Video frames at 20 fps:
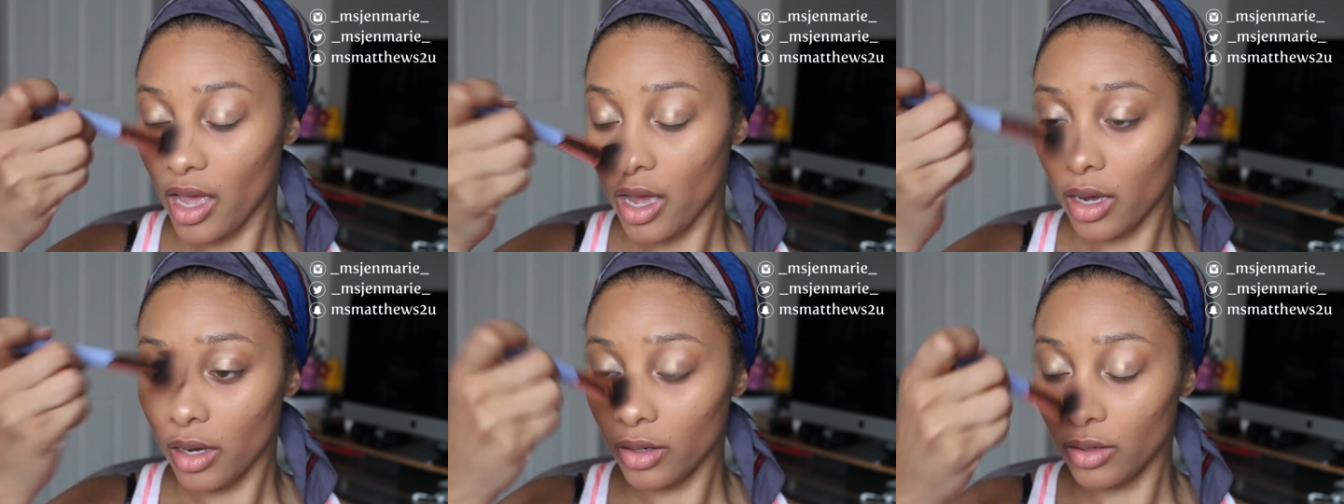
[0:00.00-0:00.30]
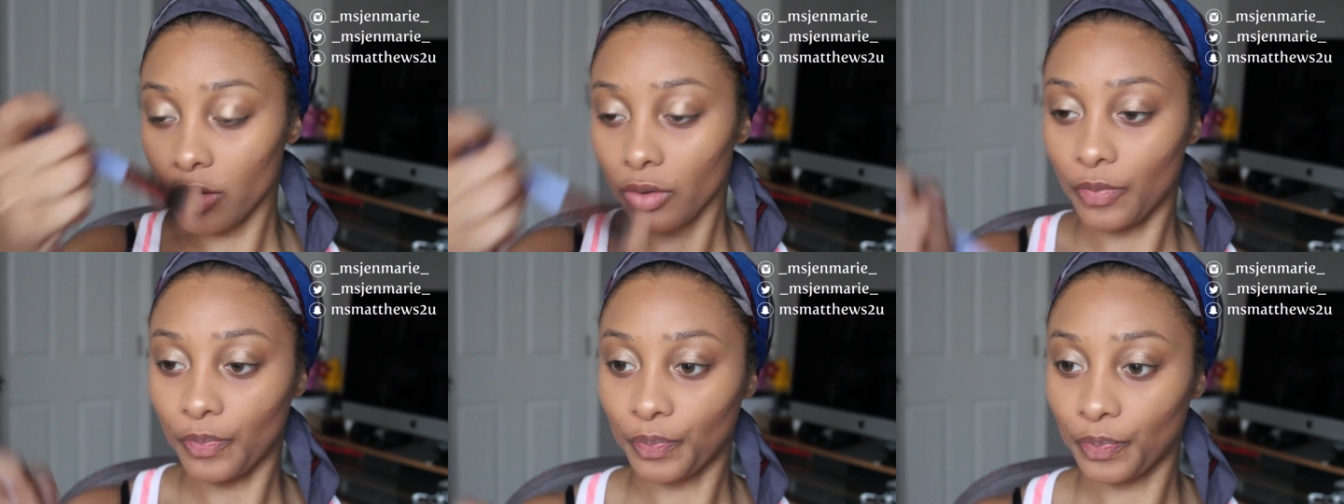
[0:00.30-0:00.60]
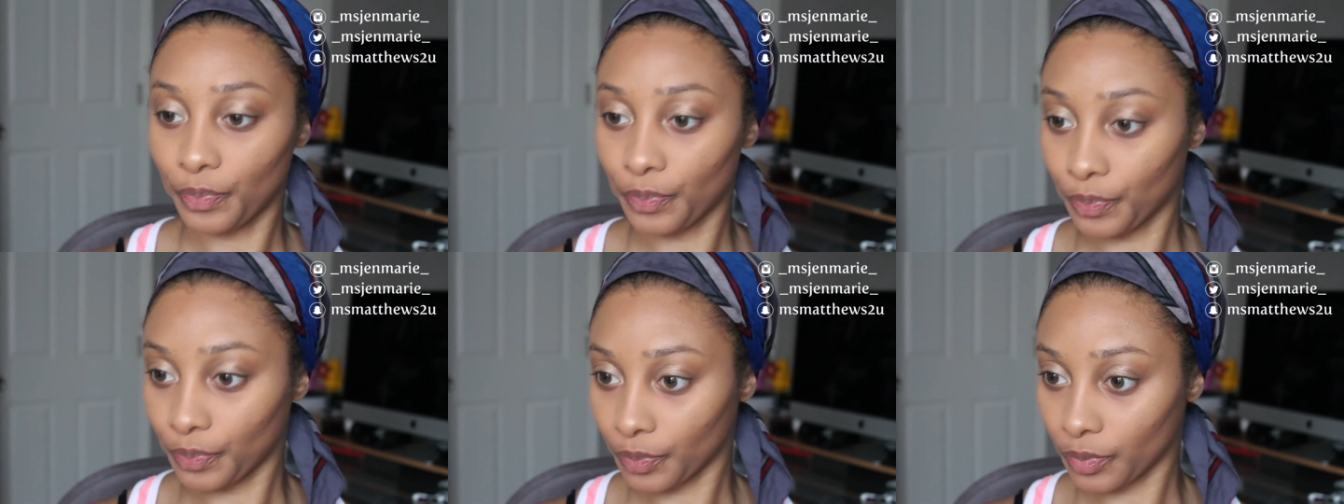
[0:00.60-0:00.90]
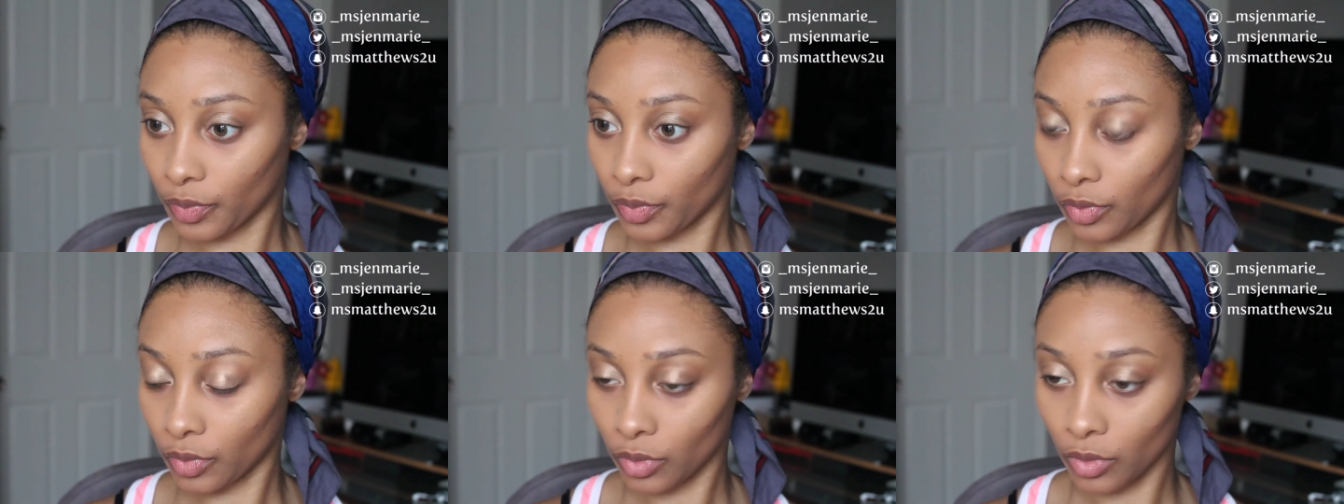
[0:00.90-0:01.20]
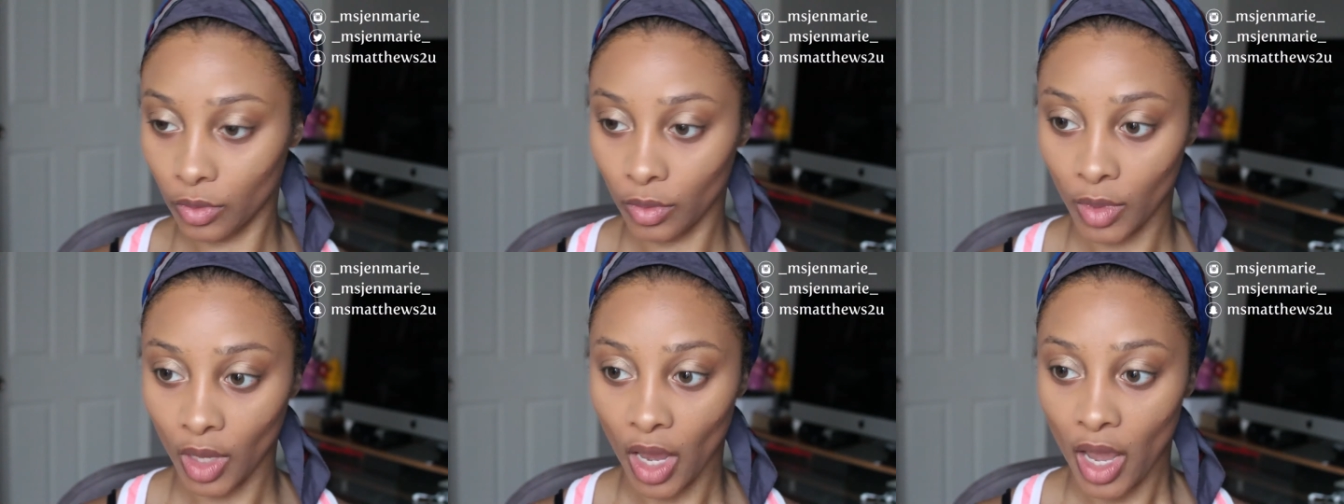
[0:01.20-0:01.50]
Oh,
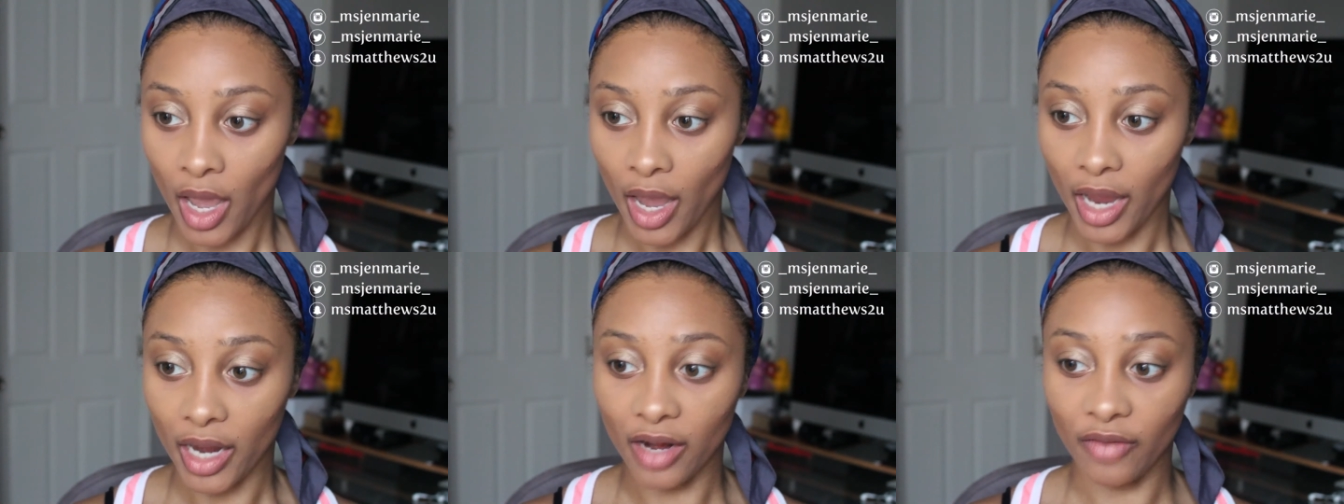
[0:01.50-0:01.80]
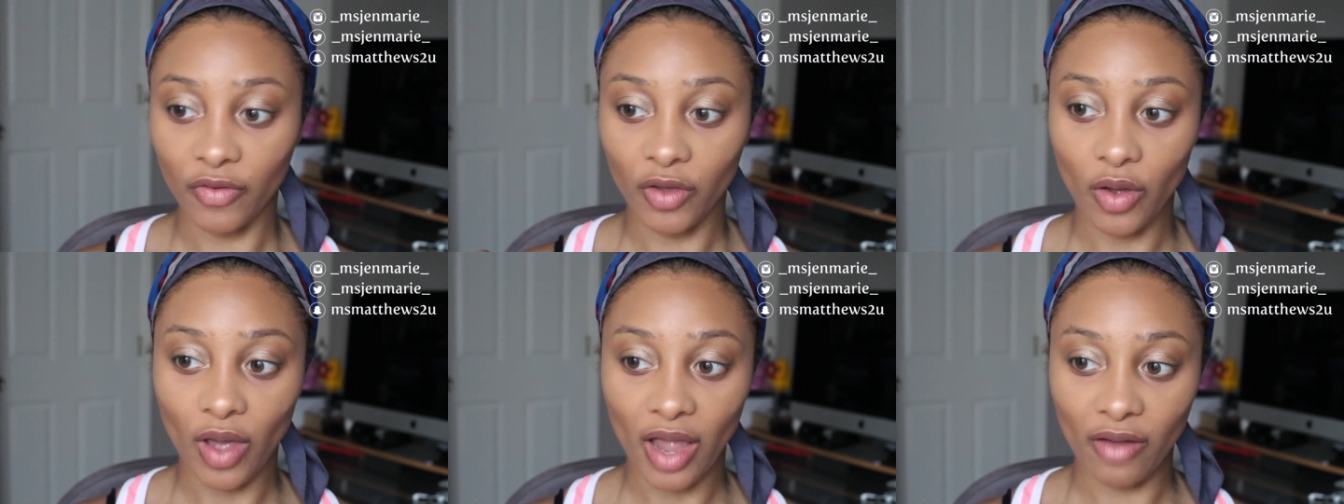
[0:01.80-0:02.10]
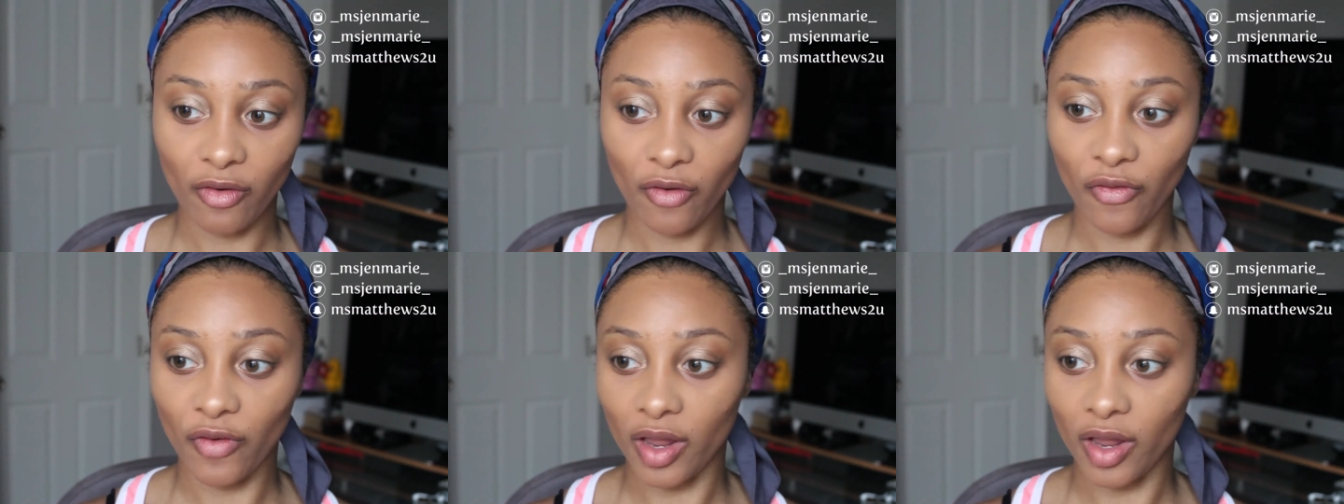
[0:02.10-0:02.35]
and if you ever